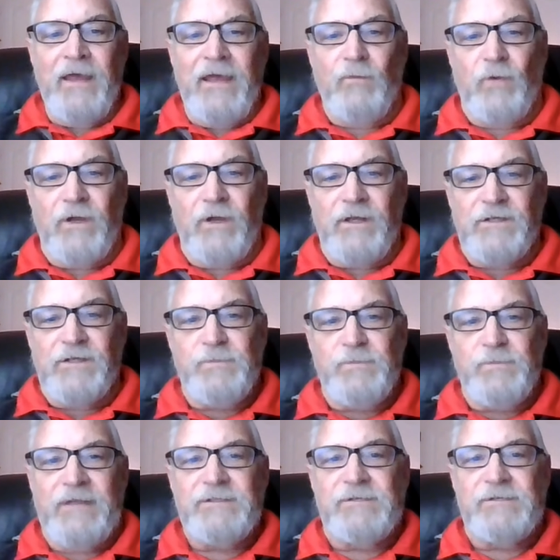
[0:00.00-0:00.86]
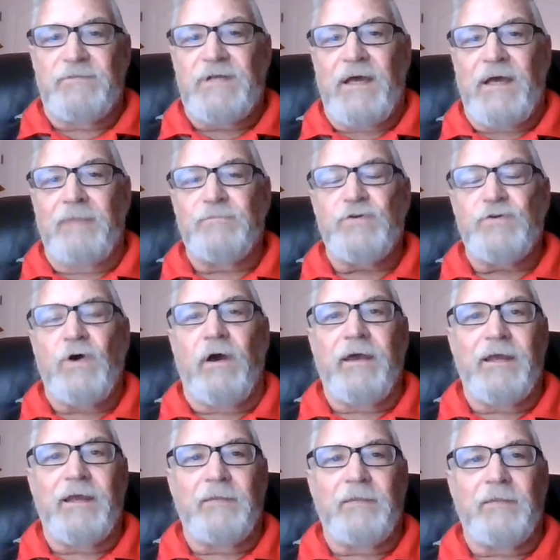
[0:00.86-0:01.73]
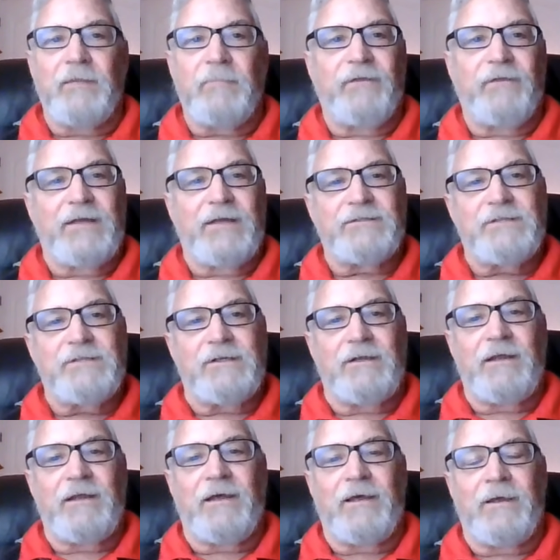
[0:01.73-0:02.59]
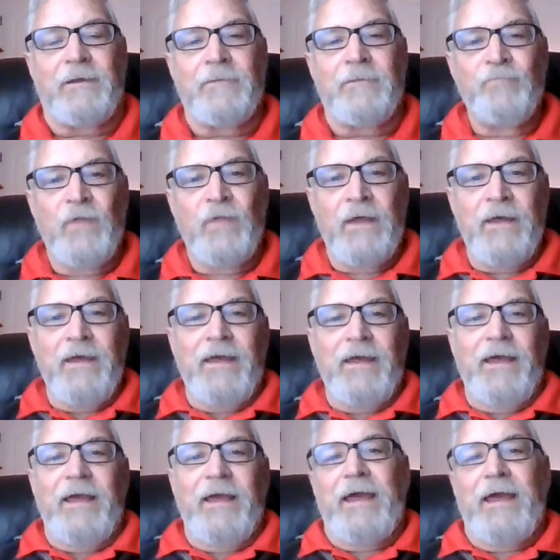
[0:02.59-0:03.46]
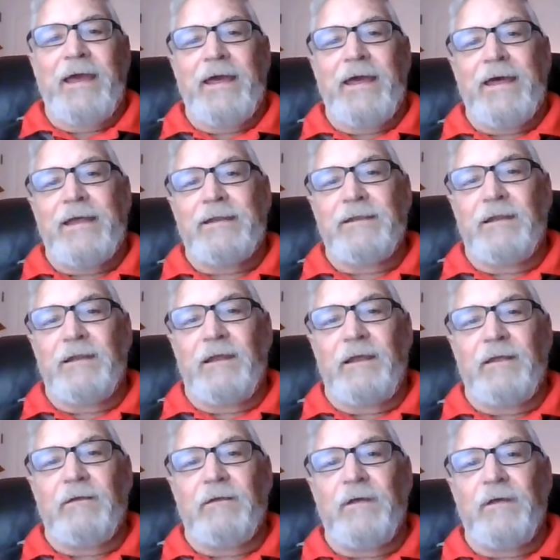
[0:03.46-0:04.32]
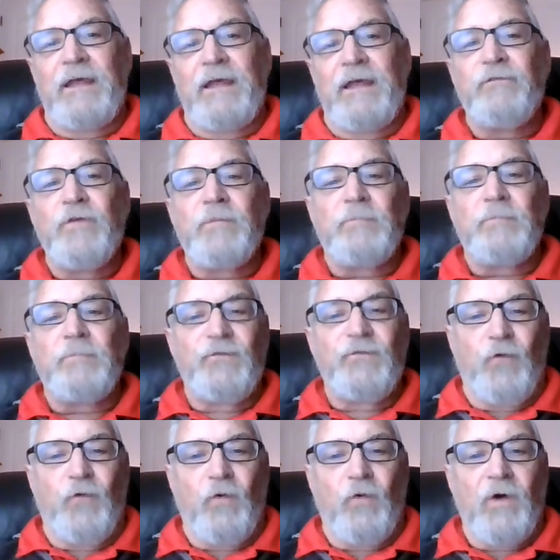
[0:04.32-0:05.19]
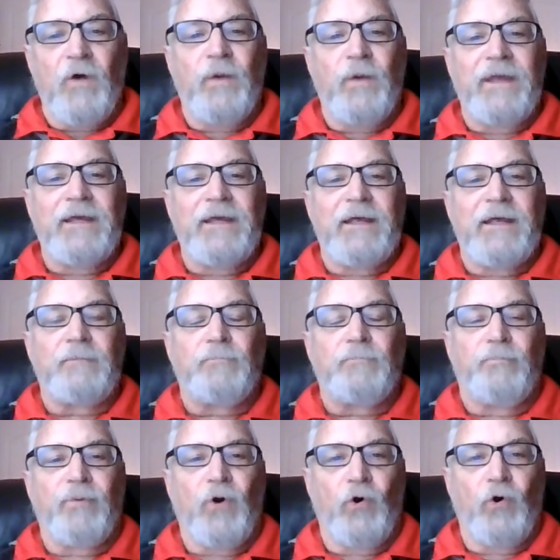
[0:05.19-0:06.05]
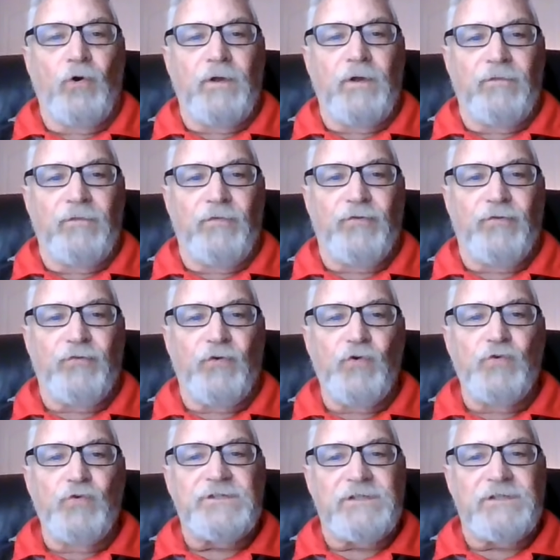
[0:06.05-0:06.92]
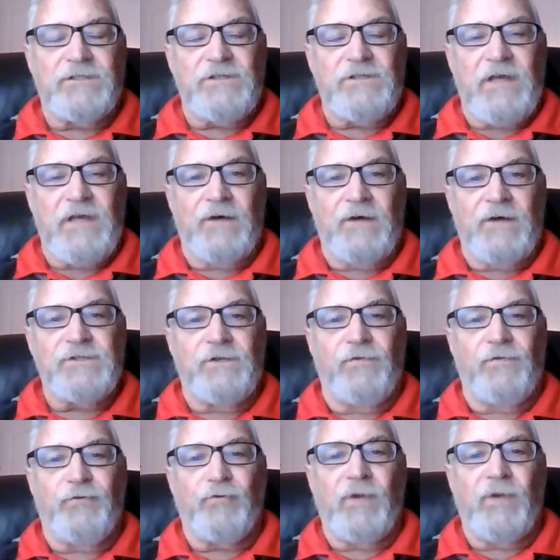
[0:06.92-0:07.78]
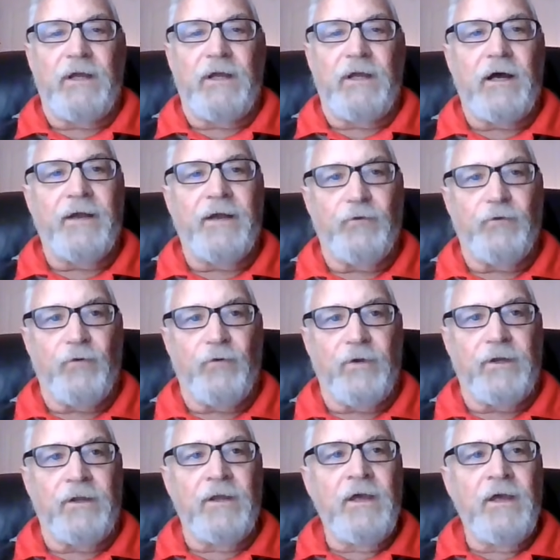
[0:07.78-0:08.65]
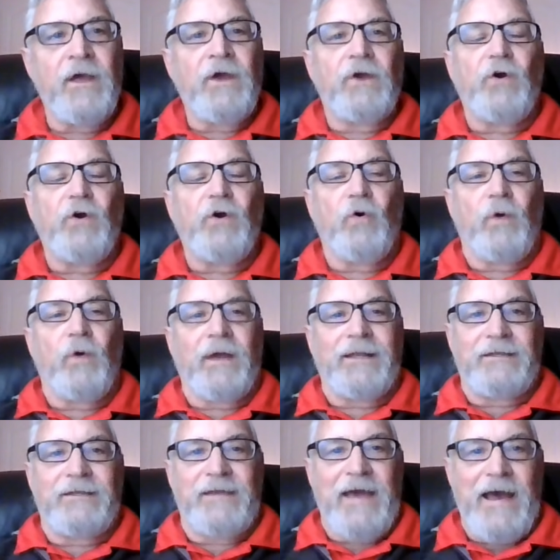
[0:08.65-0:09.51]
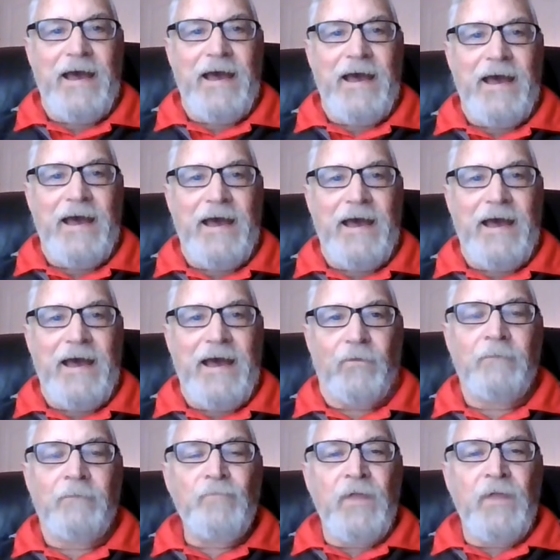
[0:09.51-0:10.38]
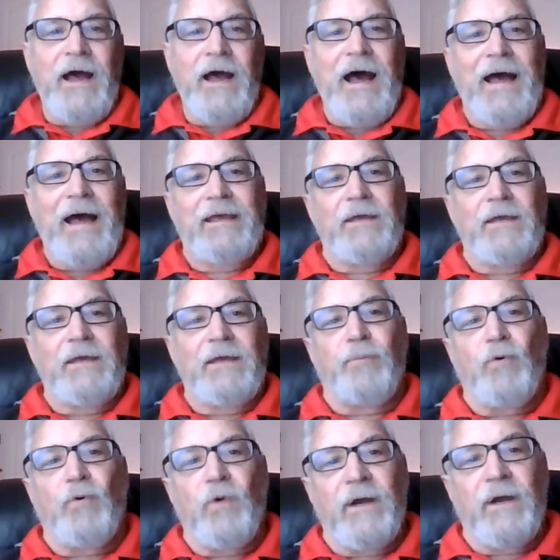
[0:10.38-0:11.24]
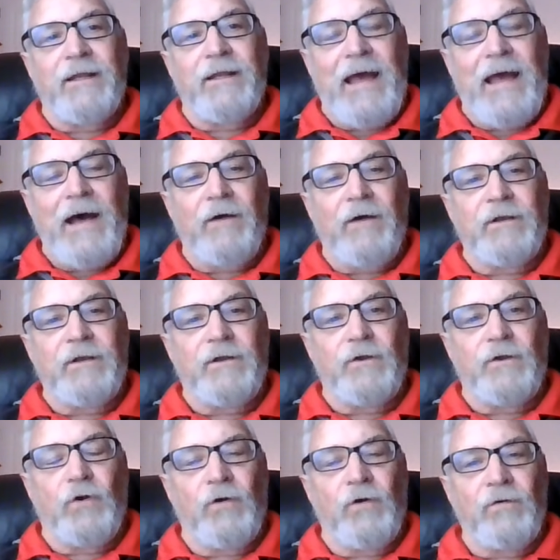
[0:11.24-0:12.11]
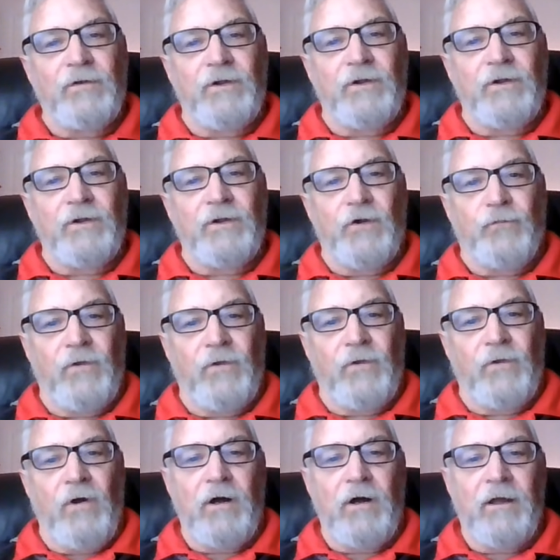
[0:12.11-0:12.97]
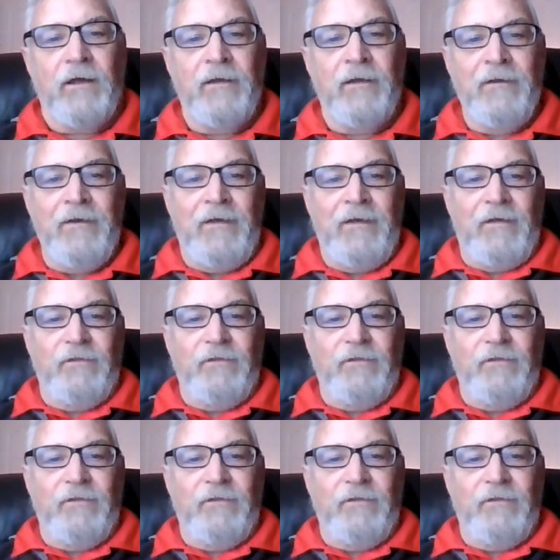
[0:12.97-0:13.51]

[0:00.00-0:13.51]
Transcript: And we're going to spend some time talking about that today. And even before we had broken through 6,300 going down, I had pointed out in an earlier vlog